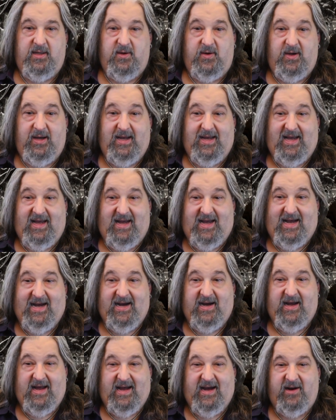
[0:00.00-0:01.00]

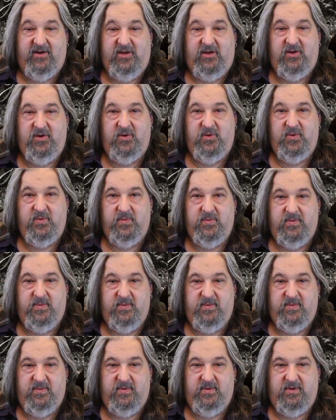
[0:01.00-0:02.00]
How do you
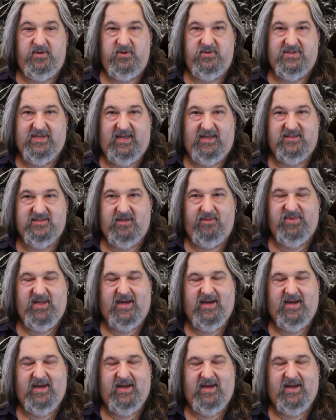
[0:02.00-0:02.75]
take something?